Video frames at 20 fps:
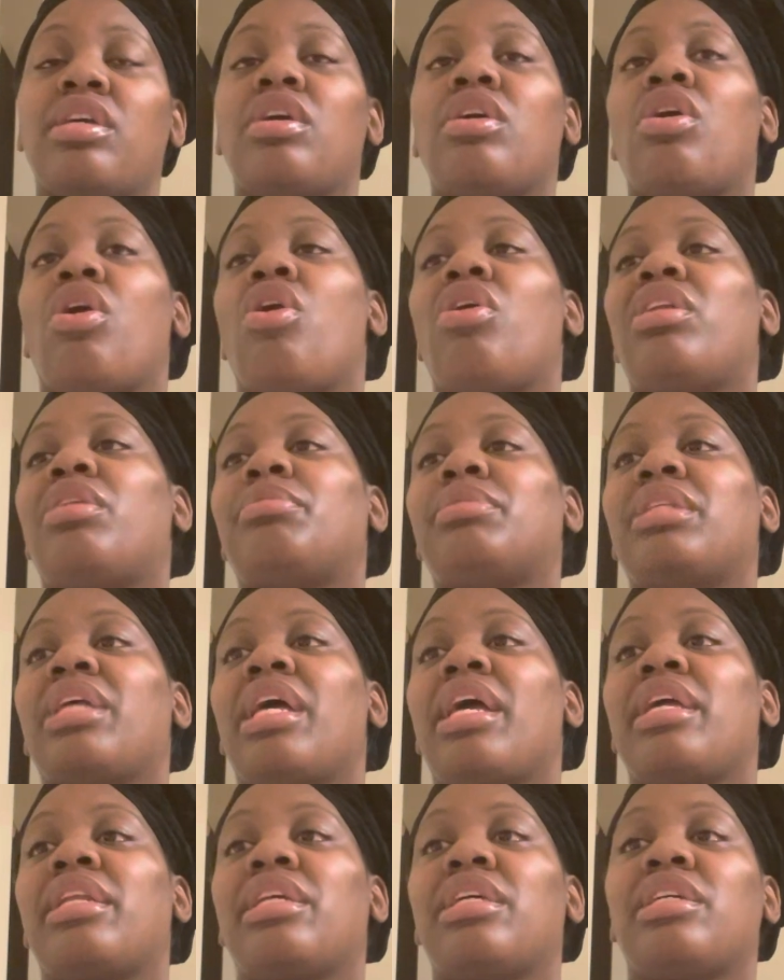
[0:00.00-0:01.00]
All I'm
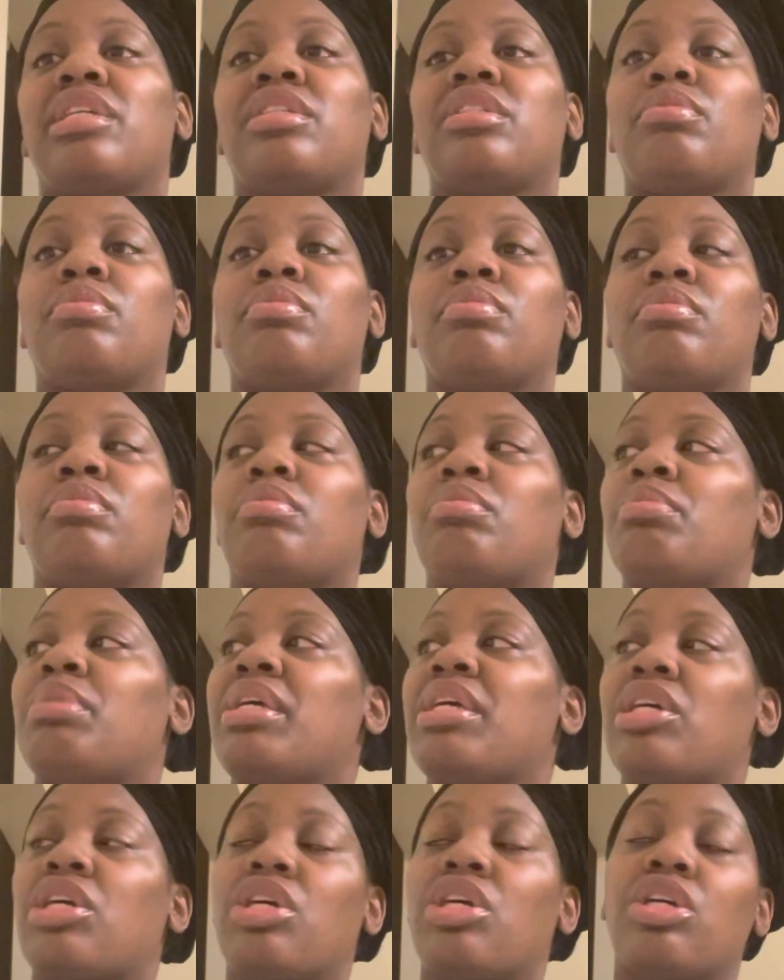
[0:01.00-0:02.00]
saying is be
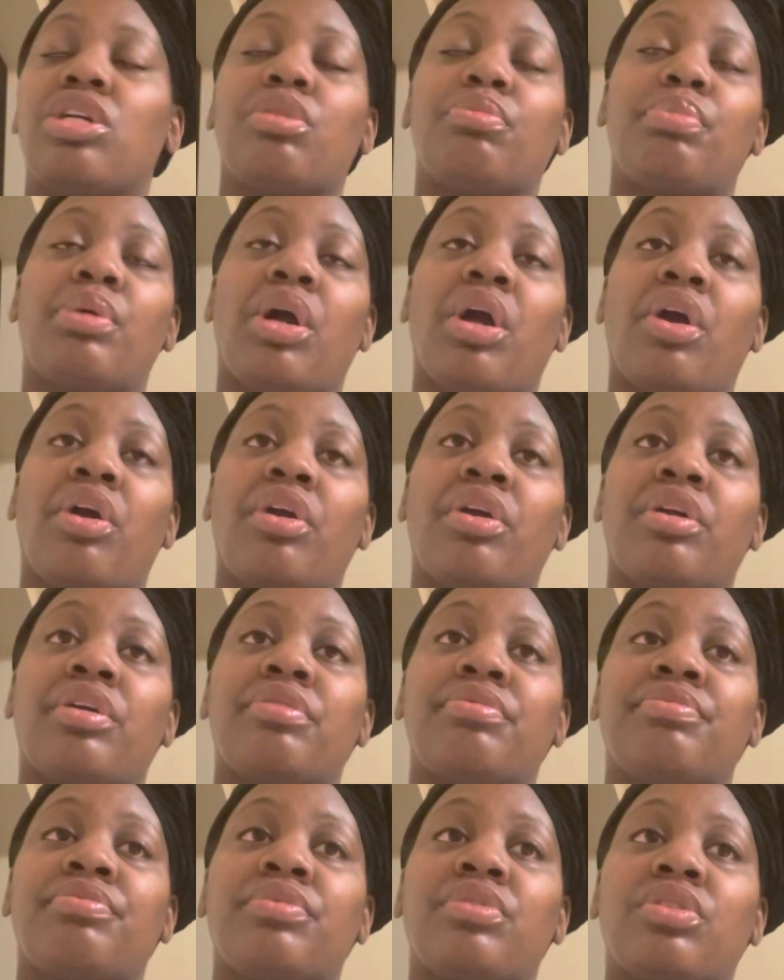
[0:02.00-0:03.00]
a good parent
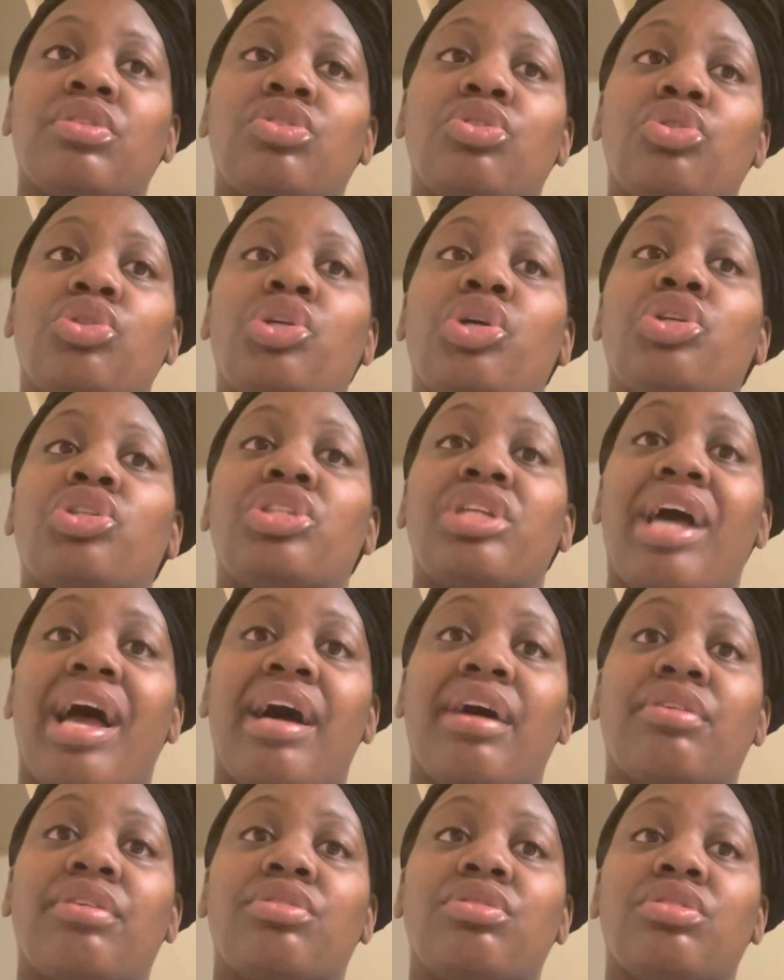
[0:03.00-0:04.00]
to your
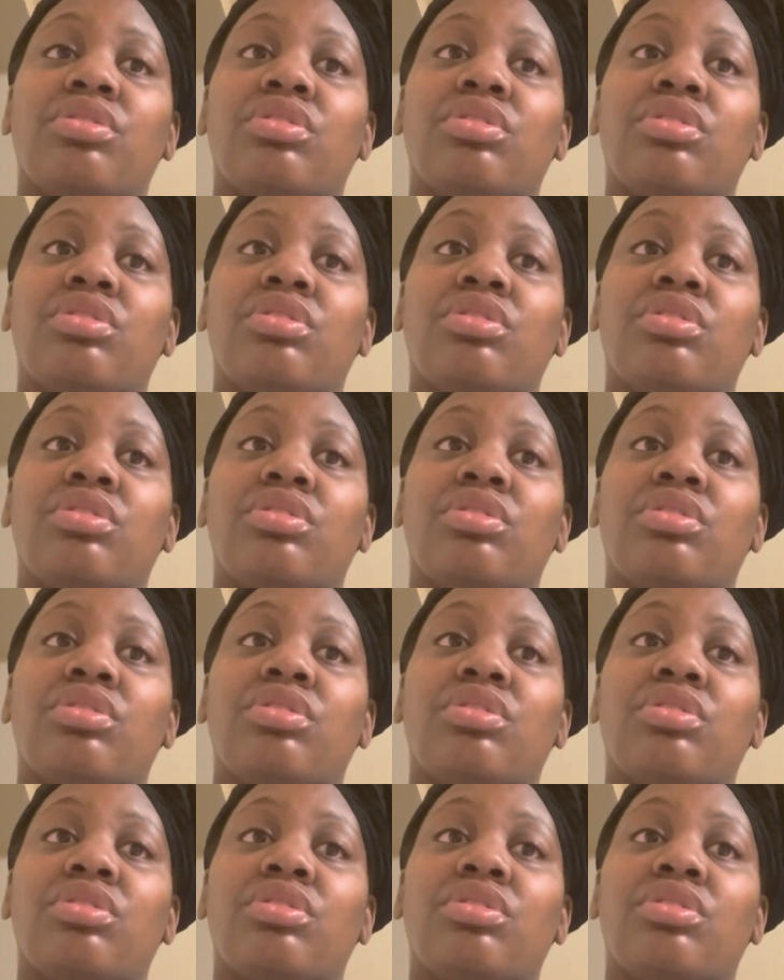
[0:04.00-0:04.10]
child.